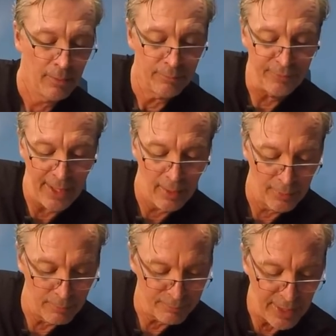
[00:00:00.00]
down,
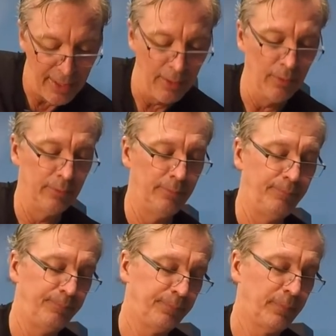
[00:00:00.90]
up, down,
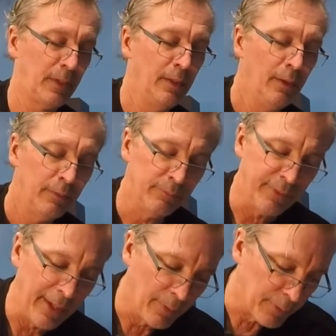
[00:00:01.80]
down,